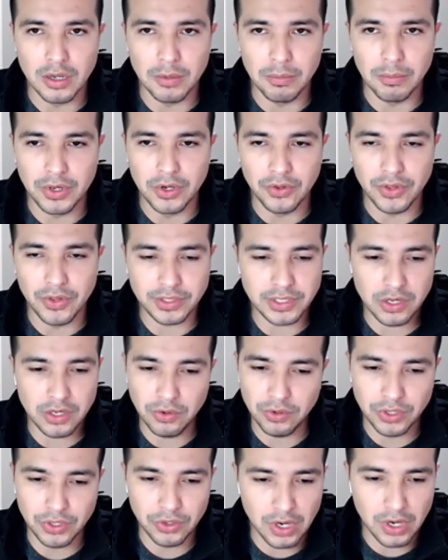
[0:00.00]
that's how
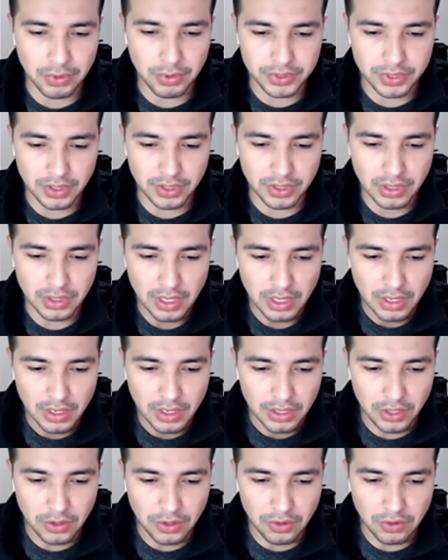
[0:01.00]
you're able to,
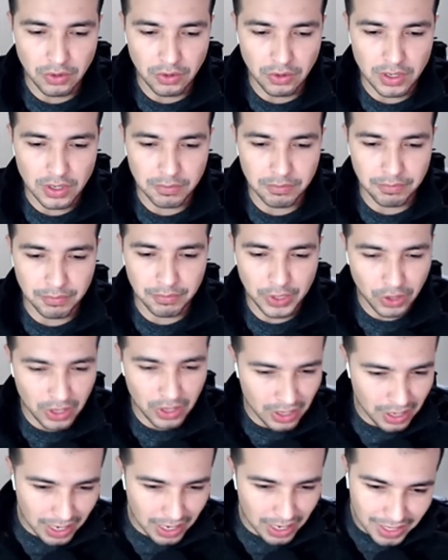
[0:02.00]

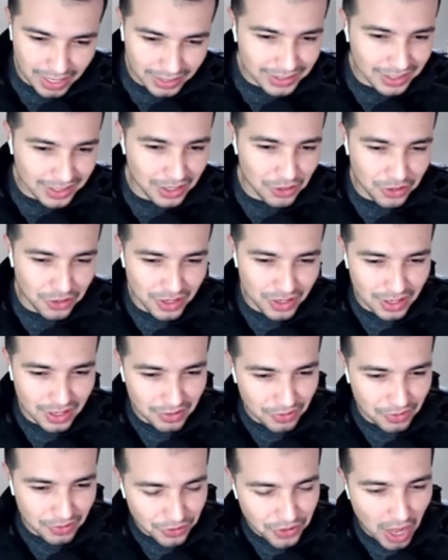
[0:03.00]
I like
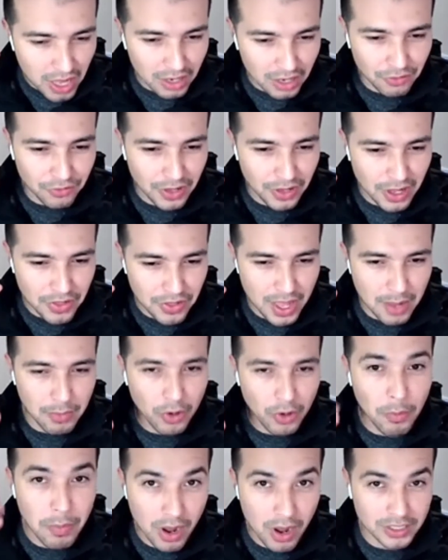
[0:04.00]
the thought of that
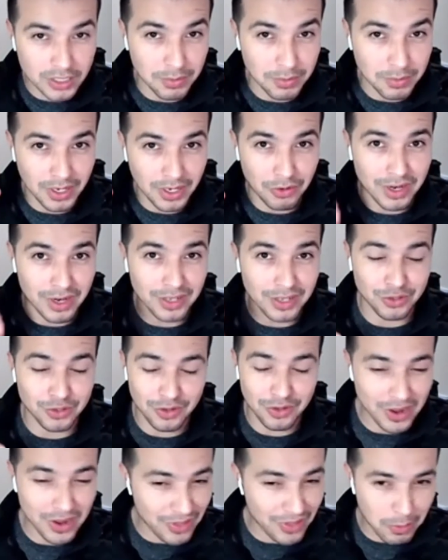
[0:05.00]
mailbox money, right? So if you
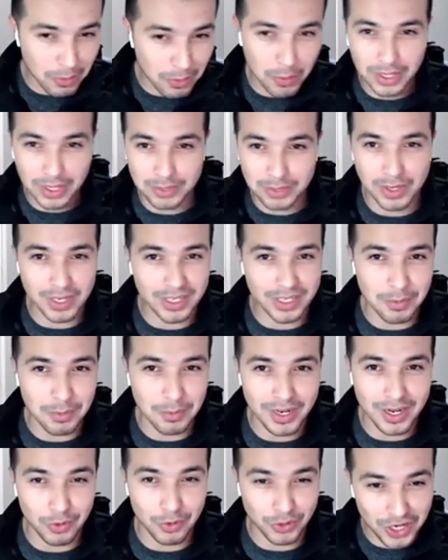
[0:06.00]
have that mailbox money coming
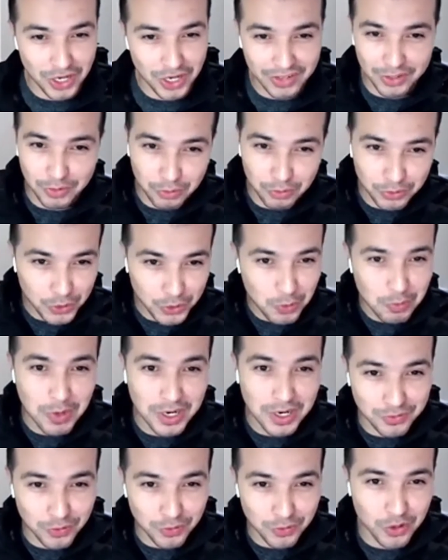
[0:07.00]
in and you don't have to do much
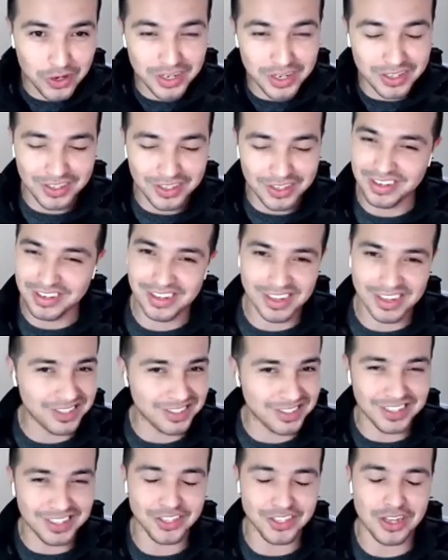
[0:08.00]
for it, it's
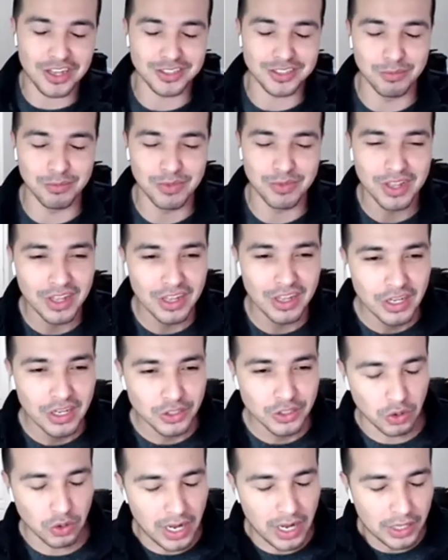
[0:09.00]
awesome.
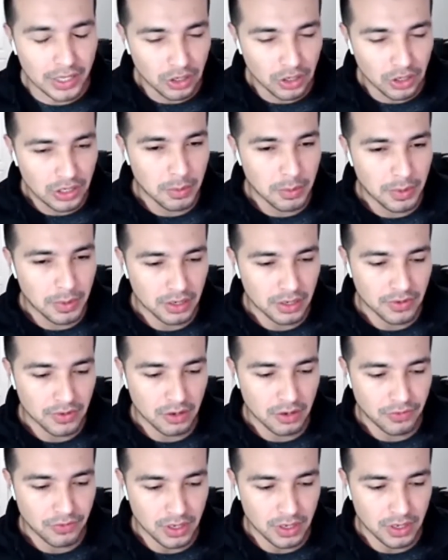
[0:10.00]
So I do a little bit
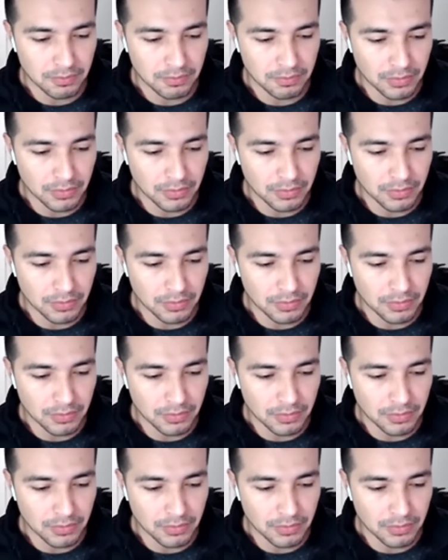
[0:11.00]
of